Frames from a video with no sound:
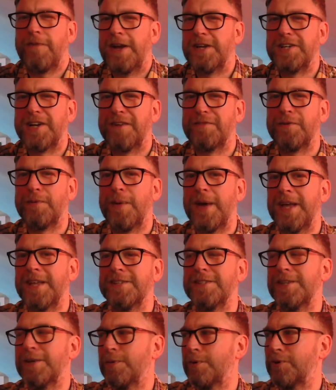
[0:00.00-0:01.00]
you're going to have to wait and
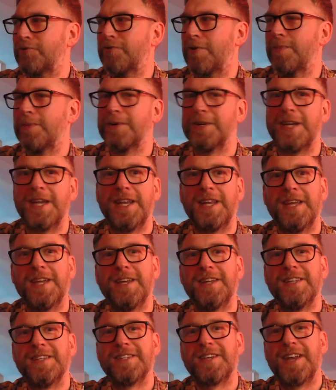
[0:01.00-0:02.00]
see what trouble
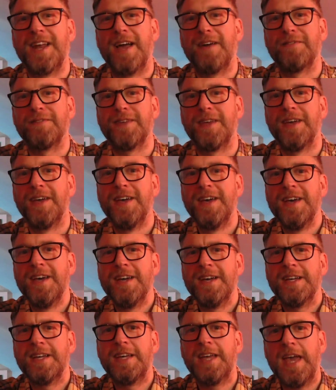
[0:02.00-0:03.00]
Gideon is going to have to
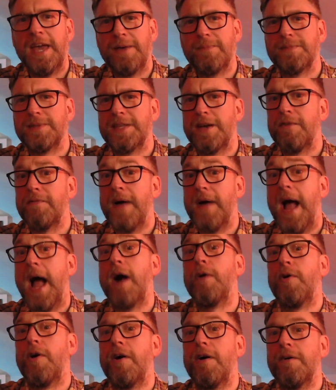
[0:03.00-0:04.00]
get himself
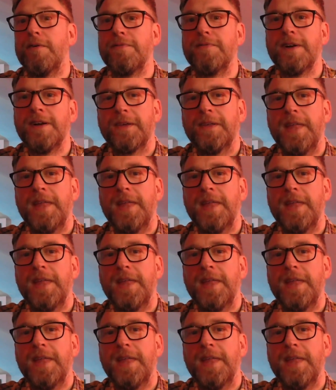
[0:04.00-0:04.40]
out of.